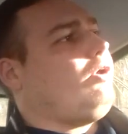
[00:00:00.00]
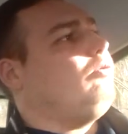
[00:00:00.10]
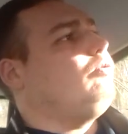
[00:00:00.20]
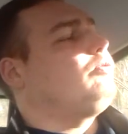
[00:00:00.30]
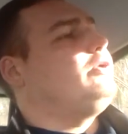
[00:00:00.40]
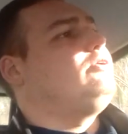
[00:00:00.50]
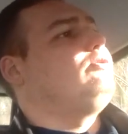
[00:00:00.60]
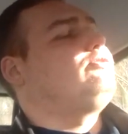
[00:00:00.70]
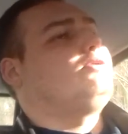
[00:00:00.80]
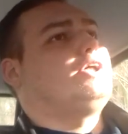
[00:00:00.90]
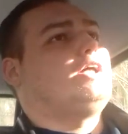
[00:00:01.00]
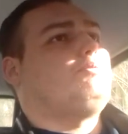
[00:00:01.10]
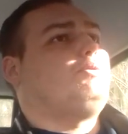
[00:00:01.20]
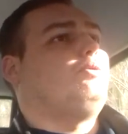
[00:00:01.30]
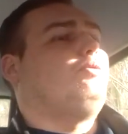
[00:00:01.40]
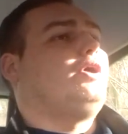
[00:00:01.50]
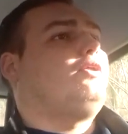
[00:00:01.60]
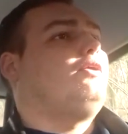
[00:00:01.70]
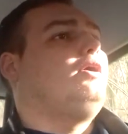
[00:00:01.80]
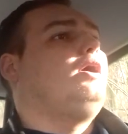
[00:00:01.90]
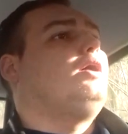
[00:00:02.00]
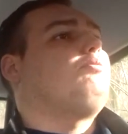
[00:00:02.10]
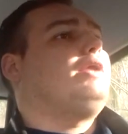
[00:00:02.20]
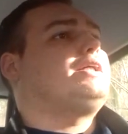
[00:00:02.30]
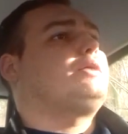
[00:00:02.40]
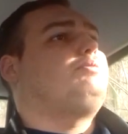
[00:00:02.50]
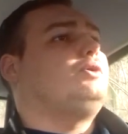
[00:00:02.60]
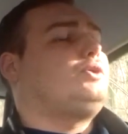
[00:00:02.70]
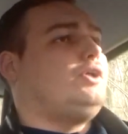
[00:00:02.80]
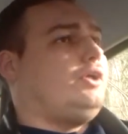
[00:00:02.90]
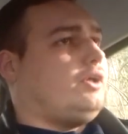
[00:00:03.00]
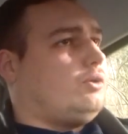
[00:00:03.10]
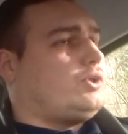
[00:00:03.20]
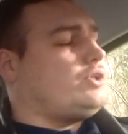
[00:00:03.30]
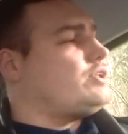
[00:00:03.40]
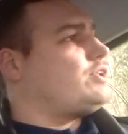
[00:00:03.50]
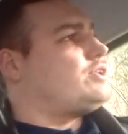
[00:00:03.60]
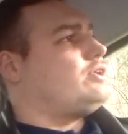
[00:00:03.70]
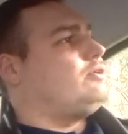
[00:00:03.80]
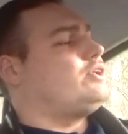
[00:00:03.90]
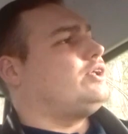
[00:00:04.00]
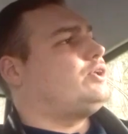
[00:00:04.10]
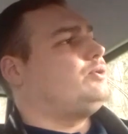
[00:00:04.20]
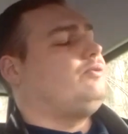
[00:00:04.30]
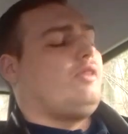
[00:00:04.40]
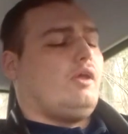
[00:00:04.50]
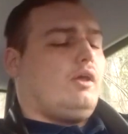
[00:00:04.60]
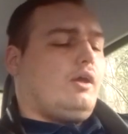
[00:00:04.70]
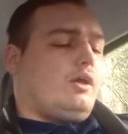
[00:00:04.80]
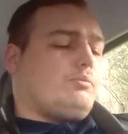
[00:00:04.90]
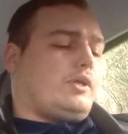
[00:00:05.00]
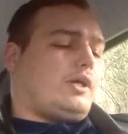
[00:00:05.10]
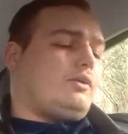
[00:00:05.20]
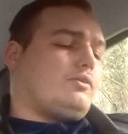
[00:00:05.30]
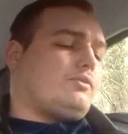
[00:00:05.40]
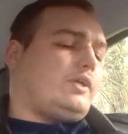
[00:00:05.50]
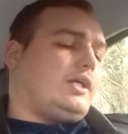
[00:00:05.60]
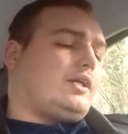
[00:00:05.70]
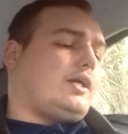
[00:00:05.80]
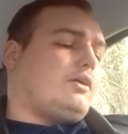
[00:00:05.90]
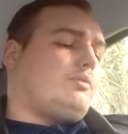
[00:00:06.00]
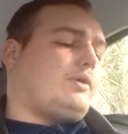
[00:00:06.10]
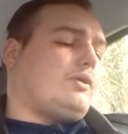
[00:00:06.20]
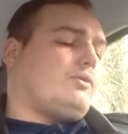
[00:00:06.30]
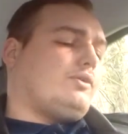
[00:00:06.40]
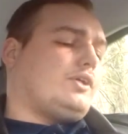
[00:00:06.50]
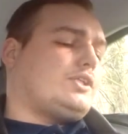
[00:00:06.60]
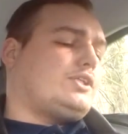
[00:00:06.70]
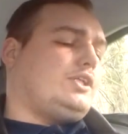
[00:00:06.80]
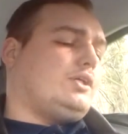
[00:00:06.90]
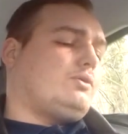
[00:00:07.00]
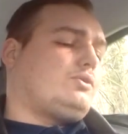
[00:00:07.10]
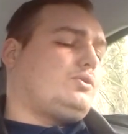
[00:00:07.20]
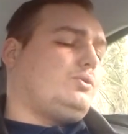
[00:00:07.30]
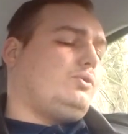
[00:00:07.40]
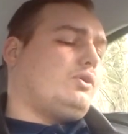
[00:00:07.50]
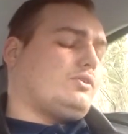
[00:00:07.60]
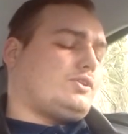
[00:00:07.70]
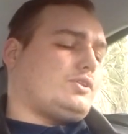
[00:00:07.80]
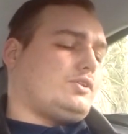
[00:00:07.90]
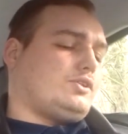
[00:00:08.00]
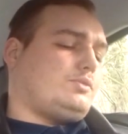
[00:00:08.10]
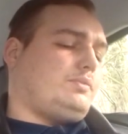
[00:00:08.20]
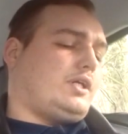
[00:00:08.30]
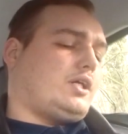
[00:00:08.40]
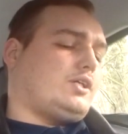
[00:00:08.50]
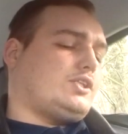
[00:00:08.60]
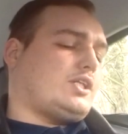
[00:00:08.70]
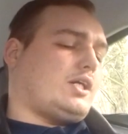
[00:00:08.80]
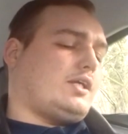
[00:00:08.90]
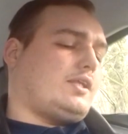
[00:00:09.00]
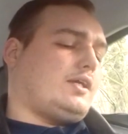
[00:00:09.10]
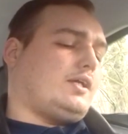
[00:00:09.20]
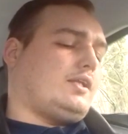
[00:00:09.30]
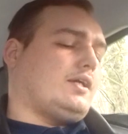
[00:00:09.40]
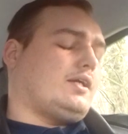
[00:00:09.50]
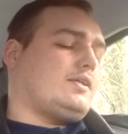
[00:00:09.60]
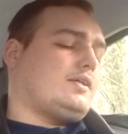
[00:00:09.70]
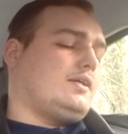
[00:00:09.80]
What we do, for example, with plastic pollution in the oceans is a serious issue. But I don't really care about all this CO2 nonsense, because I think that